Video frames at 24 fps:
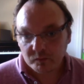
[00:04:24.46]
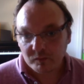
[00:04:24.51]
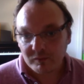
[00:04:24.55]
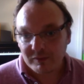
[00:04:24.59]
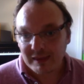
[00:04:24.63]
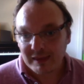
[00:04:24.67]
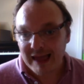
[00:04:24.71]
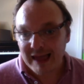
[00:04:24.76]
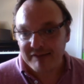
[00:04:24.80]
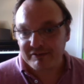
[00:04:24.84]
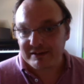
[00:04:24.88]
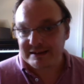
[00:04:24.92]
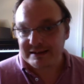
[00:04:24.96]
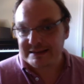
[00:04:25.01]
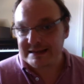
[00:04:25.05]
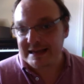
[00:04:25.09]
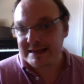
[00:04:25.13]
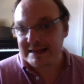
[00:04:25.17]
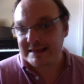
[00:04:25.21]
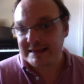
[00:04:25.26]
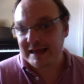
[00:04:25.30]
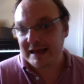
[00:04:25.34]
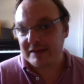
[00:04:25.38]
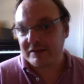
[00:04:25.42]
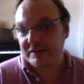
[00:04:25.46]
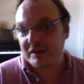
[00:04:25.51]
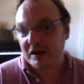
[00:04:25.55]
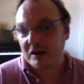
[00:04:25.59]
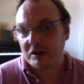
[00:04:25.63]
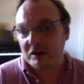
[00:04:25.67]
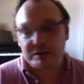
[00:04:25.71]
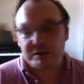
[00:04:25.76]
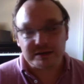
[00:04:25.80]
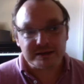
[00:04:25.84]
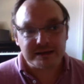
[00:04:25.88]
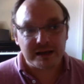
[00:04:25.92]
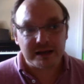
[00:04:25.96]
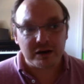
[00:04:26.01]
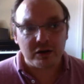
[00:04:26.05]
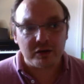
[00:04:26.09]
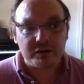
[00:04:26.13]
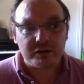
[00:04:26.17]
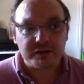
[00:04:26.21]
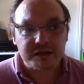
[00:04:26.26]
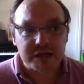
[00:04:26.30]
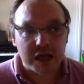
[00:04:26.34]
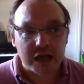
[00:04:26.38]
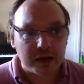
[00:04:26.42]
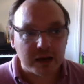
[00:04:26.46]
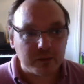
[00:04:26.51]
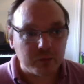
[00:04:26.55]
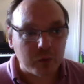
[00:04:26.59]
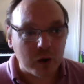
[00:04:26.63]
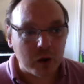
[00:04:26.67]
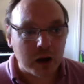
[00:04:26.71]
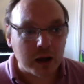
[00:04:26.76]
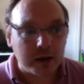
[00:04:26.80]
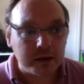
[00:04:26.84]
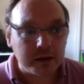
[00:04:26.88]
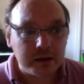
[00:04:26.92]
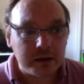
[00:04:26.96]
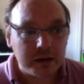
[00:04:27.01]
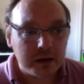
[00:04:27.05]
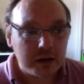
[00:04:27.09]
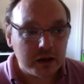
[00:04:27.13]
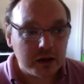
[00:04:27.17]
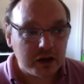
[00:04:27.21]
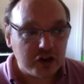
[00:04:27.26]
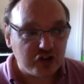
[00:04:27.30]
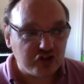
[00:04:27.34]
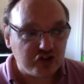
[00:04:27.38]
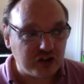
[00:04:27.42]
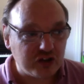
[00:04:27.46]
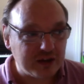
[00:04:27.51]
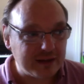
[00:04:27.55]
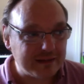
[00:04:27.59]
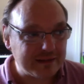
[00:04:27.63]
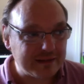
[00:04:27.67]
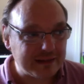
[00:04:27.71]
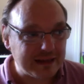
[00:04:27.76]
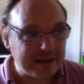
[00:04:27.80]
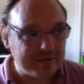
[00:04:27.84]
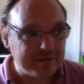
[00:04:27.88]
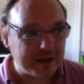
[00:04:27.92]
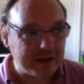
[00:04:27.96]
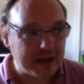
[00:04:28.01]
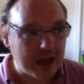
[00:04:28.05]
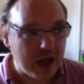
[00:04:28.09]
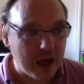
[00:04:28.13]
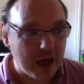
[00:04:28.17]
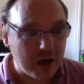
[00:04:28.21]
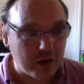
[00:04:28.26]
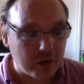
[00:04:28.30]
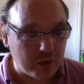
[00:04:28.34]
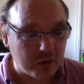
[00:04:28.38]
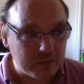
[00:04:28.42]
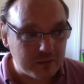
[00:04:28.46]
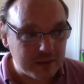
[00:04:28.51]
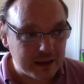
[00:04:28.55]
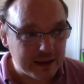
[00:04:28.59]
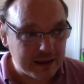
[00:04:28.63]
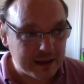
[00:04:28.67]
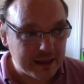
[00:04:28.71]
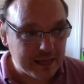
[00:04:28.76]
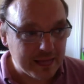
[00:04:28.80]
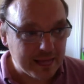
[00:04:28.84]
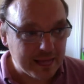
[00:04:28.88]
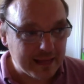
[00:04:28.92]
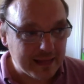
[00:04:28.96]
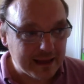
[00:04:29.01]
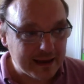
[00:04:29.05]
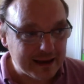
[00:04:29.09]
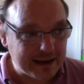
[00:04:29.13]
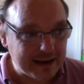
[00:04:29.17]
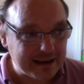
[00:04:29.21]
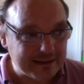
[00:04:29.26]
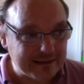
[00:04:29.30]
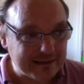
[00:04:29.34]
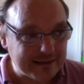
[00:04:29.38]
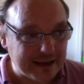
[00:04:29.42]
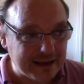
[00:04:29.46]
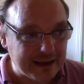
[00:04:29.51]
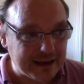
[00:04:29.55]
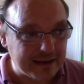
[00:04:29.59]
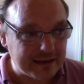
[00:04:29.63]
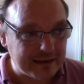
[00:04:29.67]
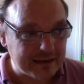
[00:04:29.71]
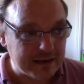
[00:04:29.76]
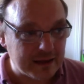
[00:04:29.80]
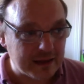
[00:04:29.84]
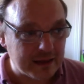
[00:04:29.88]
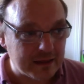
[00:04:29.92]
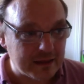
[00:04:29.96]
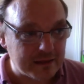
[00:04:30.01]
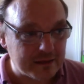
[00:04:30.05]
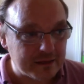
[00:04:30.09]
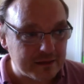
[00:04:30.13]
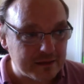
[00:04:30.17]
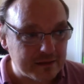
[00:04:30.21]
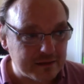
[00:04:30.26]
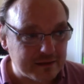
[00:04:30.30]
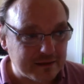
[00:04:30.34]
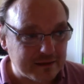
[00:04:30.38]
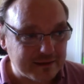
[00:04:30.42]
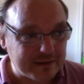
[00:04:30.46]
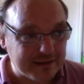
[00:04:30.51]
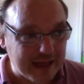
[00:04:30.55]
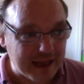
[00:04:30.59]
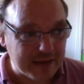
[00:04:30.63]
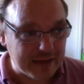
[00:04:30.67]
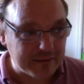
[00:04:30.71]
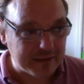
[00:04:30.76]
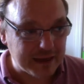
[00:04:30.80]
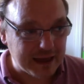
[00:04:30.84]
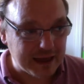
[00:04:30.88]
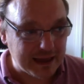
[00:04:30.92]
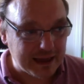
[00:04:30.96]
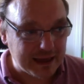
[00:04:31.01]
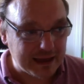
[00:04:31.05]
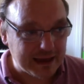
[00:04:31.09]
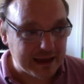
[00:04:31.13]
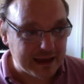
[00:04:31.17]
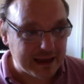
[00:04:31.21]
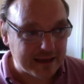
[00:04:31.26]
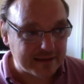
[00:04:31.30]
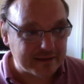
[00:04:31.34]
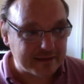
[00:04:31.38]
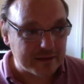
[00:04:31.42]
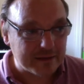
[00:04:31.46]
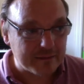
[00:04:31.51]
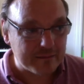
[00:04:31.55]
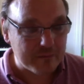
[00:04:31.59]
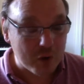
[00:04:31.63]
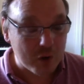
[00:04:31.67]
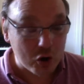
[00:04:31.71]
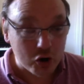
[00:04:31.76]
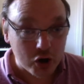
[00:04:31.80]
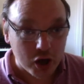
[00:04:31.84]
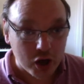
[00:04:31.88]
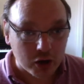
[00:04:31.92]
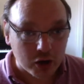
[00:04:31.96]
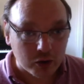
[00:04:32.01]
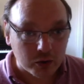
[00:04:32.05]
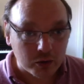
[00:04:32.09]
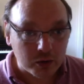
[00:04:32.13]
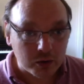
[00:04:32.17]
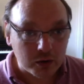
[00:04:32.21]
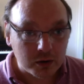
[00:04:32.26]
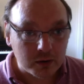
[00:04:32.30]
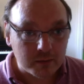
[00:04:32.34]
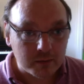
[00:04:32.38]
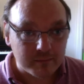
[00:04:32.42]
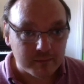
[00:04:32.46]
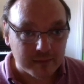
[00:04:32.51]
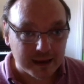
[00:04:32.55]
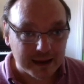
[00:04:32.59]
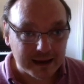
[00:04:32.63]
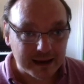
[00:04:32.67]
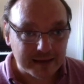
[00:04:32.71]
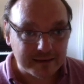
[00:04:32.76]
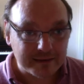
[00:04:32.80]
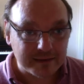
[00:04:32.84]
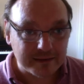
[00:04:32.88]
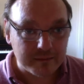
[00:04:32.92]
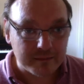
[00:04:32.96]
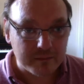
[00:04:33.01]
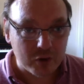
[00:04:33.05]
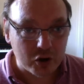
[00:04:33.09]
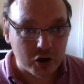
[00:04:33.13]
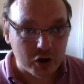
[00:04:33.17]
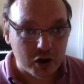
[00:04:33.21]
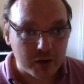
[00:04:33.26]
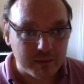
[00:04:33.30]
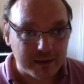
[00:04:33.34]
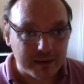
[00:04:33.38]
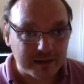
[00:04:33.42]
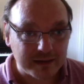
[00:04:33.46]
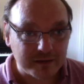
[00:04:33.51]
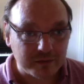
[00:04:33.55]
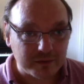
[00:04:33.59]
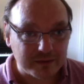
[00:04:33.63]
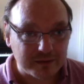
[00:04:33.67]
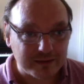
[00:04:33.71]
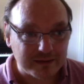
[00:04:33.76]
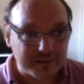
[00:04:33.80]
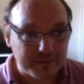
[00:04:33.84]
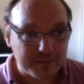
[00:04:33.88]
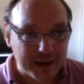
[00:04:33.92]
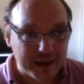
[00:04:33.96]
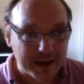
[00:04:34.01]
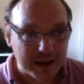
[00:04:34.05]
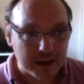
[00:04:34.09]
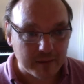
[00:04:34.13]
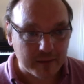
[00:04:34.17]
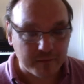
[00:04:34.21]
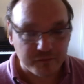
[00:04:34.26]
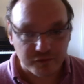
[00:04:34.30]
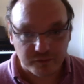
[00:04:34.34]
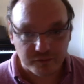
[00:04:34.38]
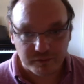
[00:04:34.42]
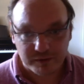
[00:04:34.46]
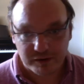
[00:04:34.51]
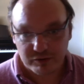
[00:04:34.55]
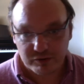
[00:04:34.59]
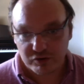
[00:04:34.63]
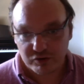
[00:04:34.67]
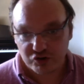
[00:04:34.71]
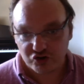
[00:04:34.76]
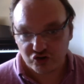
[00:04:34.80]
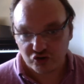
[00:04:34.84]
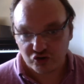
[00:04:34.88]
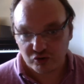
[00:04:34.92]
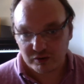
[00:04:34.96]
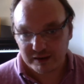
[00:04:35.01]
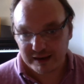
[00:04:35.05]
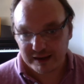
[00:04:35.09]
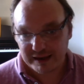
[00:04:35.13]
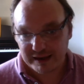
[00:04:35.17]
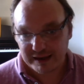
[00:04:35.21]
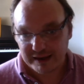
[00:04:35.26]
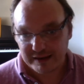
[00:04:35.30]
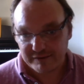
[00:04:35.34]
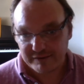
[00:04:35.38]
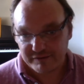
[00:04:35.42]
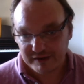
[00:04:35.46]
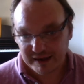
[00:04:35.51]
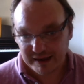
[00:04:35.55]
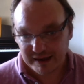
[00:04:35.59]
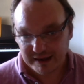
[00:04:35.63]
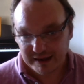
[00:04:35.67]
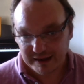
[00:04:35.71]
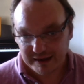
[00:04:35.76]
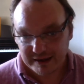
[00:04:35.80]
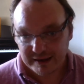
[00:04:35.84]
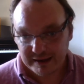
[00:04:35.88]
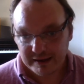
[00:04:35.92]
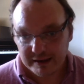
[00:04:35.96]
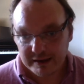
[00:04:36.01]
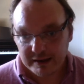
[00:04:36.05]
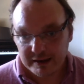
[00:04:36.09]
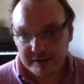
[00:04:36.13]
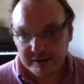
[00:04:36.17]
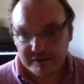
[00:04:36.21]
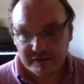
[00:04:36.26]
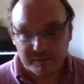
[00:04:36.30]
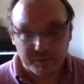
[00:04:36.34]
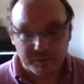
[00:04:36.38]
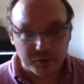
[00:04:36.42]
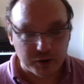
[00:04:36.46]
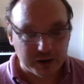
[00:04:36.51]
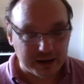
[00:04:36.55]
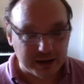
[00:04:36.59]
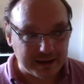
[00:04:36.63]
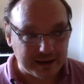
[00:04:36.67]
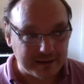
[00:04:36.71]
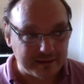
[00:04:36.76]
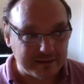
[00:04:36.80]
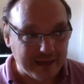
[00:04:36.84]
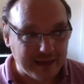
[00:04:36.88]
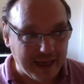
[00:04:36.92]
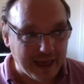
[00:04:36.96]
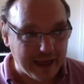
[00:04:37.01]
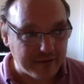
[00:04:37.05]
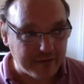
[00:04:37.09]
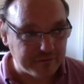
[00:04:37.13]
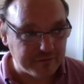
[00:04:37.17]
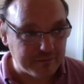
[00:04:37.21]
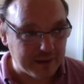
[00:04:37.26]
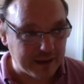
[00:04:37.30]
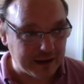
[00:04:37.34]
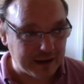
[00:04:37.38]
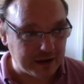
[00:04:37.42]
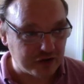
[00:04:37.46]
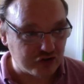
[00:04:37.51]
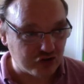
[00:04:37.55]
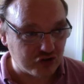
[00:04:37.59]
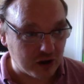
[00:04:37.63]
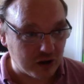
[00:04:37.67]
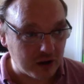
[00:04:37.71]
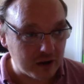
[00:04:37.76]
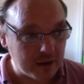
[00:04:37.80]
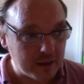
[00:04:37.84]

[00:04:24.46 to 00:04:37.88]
Having said that, though, still on side 1, She's Leaving Home is in the same key as the mono mix. The mono mix was sped up from the original key of E to put it into F major.